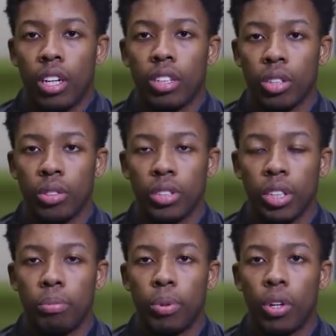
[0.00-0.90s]
It's obviously
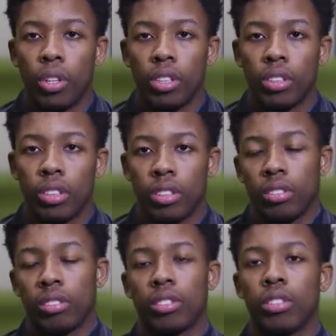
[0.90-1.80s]
important
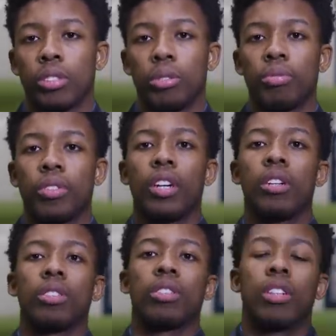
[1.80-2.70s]
and something
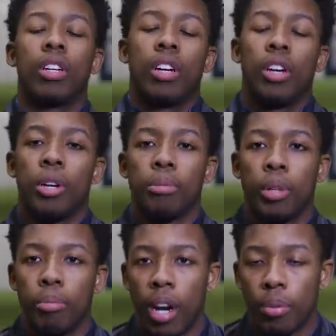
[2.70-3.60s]
that Um,
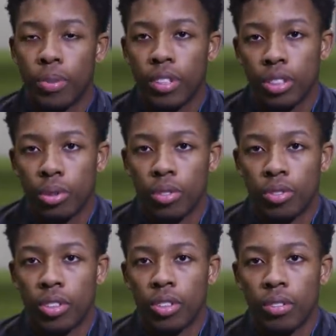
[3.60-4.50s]
I'm happy to have
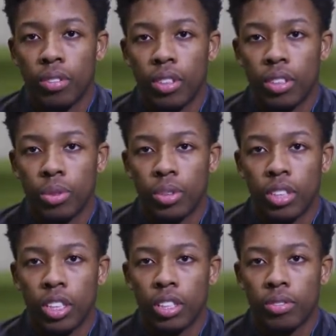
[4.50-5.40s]
done, to
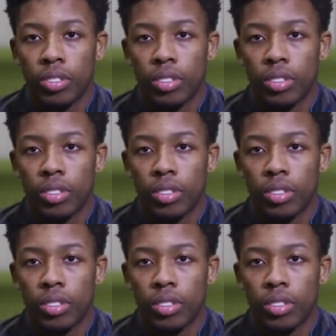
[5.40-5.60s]
achieve.